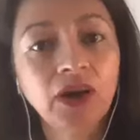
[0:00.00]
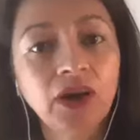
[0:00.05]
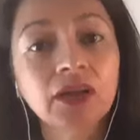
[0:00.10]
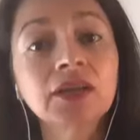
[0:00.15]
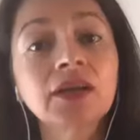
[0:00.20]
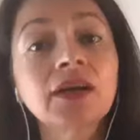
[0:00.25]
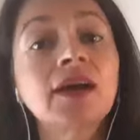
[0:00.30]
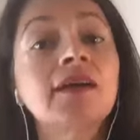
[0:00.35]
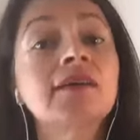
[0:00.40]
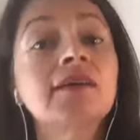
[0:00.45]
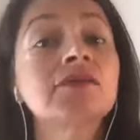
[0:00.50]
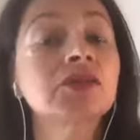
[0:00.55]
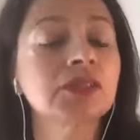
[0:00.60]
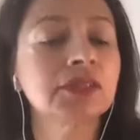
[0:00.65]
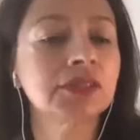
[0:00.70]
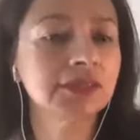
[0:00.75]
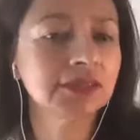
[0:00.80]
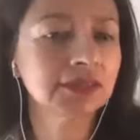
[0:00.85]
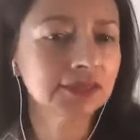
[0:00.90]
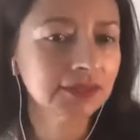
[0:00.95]

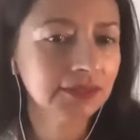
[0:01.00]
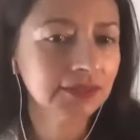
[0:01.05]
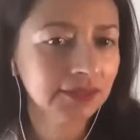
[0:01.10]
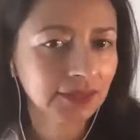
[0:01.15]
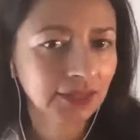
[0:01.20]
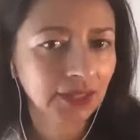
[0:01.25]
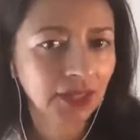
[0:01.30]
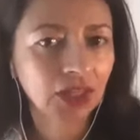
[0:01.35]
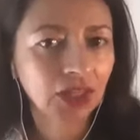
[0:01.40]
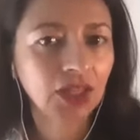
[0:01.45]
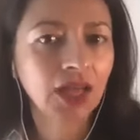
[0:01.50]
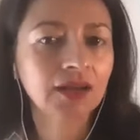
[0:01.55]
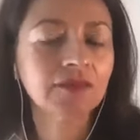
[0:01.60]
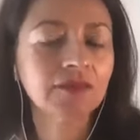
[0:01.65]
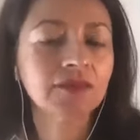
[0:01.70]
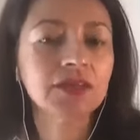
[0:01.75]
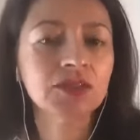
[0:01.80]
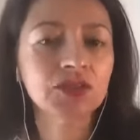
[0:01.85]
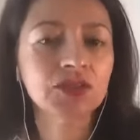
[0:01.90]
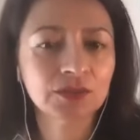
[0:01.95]
uncovered a lot of
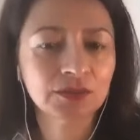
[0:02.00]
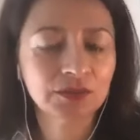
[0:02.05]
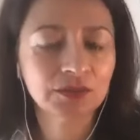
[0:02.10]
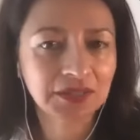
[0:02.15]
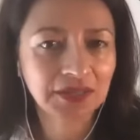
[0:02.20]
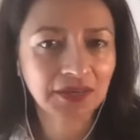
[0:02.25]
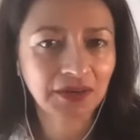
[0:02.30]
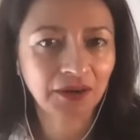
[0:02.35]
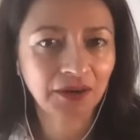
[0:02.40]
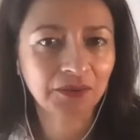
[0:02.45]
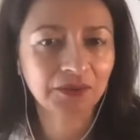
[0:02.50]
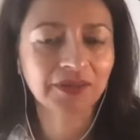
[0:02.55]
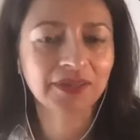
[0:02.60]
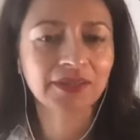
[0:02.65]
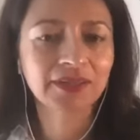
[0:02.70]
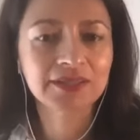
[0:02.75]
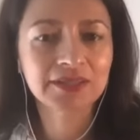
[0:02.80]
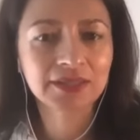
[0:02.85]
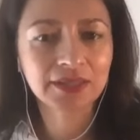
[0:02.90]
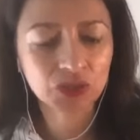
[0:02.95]
issues in our
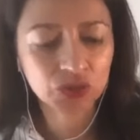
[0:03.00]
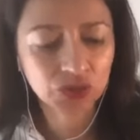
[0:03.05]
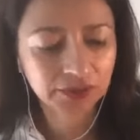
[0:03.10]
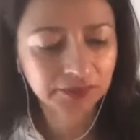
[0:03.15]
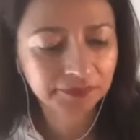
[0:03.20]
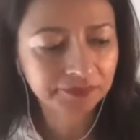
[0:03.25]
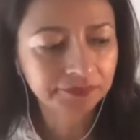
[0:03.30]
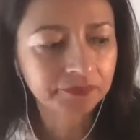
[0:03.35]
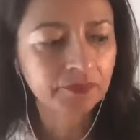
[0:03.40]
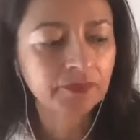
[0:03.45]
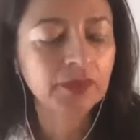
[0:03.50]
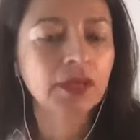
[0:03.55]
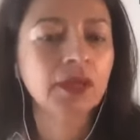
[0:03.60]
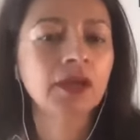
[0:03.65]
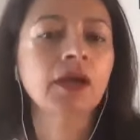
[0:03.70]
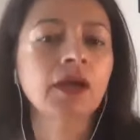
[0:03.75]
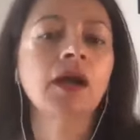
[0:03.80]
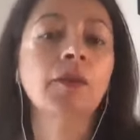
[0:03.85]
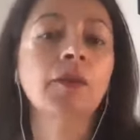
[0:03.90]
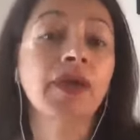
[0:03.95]
organization
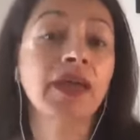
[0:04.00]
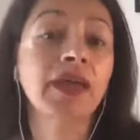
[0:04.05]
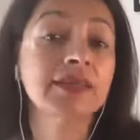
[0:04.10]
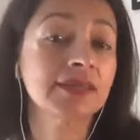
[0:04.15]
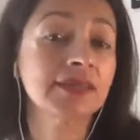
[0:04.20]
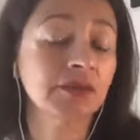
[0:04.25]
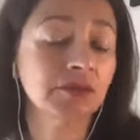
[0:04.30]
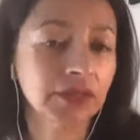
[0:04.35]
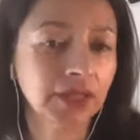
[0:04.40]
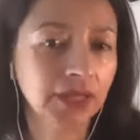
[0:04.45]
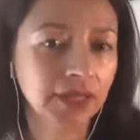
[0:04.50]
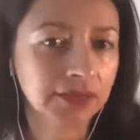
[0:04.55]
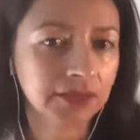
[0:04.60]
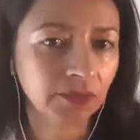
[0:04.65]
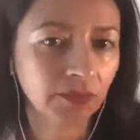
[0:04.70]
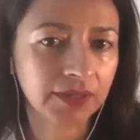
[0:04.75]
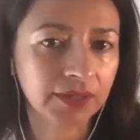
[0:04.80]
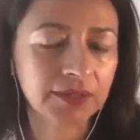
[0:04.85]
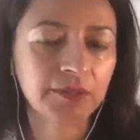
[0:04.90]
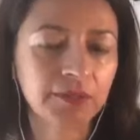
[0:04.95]
as they relate to
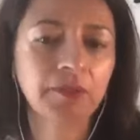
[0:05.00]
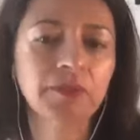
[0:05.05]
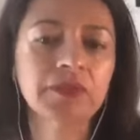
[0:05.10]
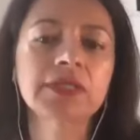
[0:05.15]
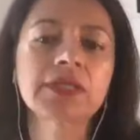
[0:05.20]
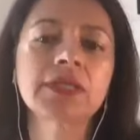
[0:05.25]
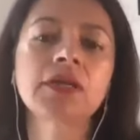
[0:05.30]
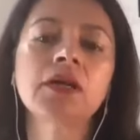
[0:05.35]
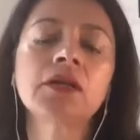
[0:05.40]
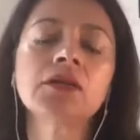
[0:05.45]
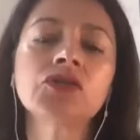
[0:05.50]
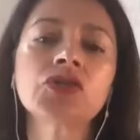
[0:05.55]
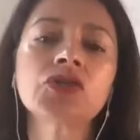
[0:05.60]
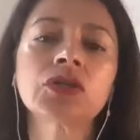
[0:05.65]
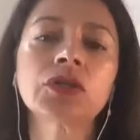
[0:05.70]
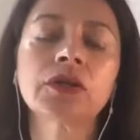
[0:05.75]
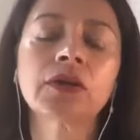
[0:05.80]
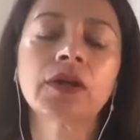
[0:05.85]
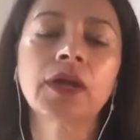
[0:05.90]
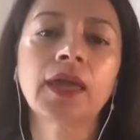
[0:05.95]
white supremacy
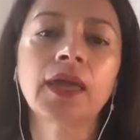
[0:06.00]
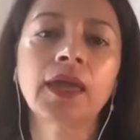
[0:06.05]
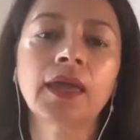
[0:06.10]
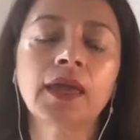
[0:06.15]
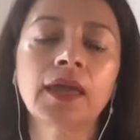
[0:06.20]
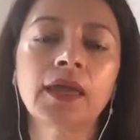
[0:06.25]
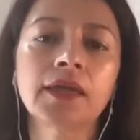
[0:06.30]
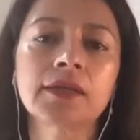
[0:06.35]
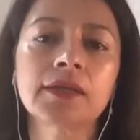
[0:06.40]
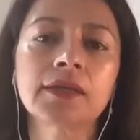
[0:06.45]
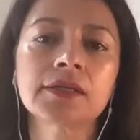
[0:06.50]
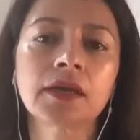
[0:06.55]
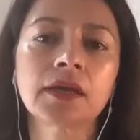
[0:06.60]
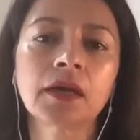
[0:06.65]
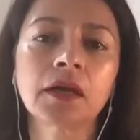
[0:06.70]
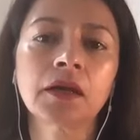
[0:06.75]
culture. And